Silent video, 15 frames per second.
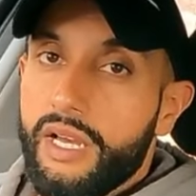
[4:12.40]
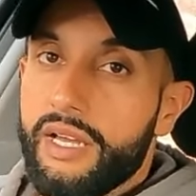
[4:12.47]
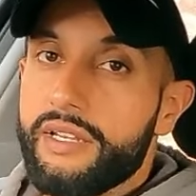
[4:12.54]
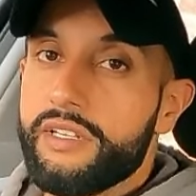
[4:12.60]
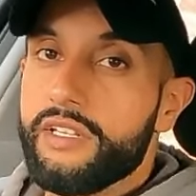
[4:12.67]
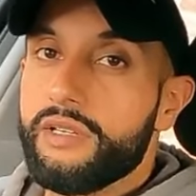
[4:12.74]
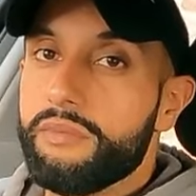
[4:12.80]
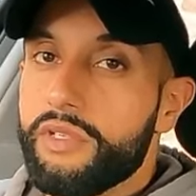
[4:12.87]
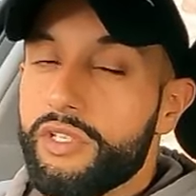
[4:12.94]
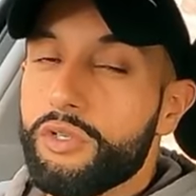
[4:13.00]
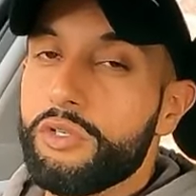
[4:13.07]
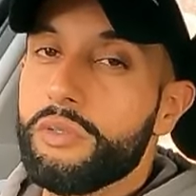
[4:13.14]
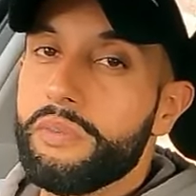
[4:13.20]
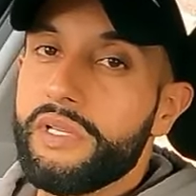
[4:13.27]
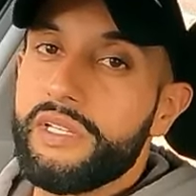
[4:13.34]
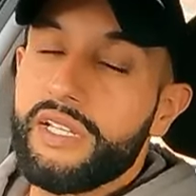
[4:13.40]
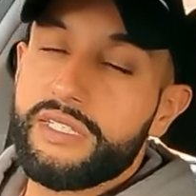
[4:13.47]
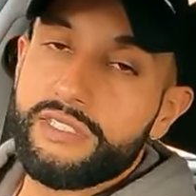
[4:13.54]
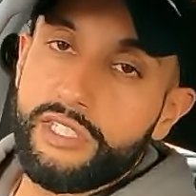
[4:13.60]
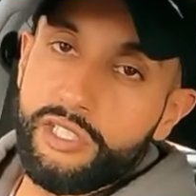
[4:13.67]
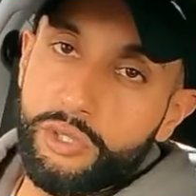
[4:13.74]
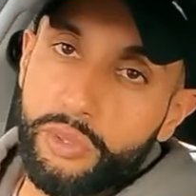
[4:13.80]
And you don't want to be in
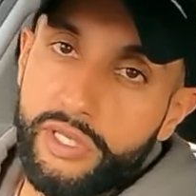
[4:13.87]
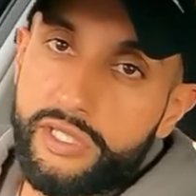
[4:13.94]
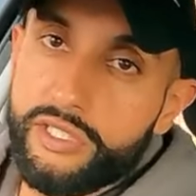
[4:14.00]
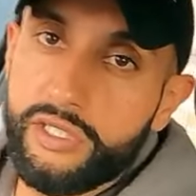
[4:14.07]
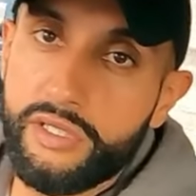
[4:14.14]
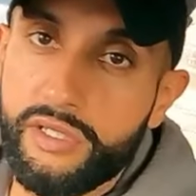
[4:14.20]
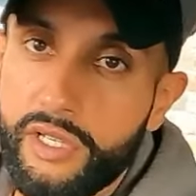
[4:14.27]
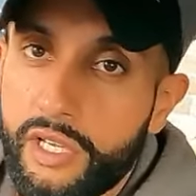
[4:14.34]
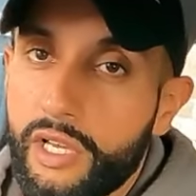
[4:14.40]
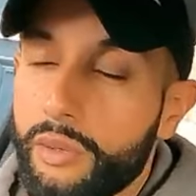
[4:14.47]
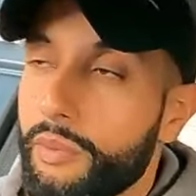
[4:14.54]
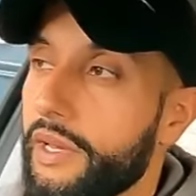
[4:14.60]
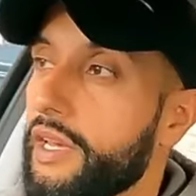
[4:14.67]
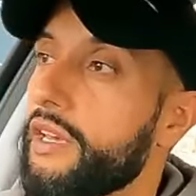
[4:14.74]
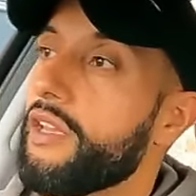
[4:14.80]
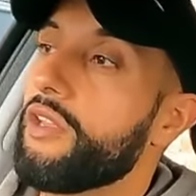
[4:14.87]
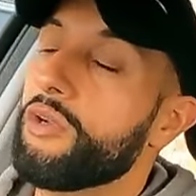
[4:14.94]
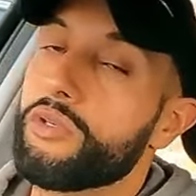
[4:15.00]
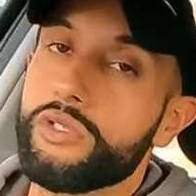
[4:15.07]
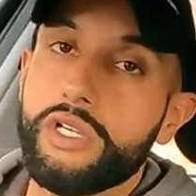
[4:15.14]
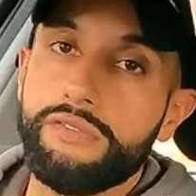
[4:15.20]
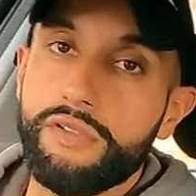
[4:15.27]
that situation where
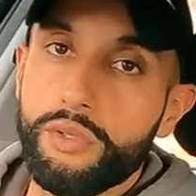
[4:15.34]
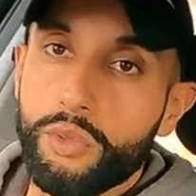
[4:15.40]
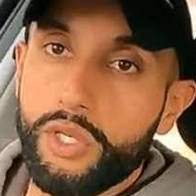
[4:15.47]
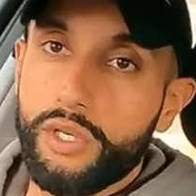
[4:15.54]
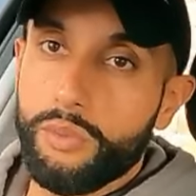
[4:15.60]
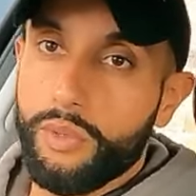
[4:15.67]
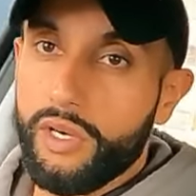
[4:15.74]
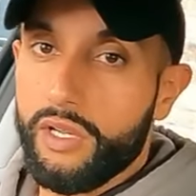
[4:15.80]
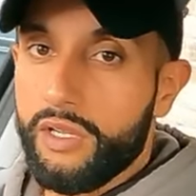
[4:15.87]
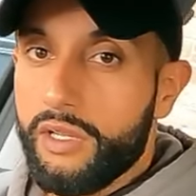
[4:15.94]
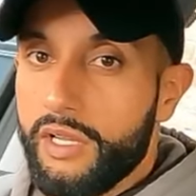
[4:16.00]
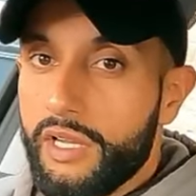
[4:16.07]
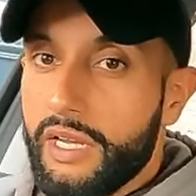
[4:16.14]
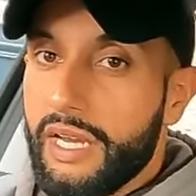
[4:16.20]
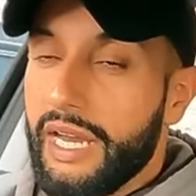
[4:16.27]
you're driving quite well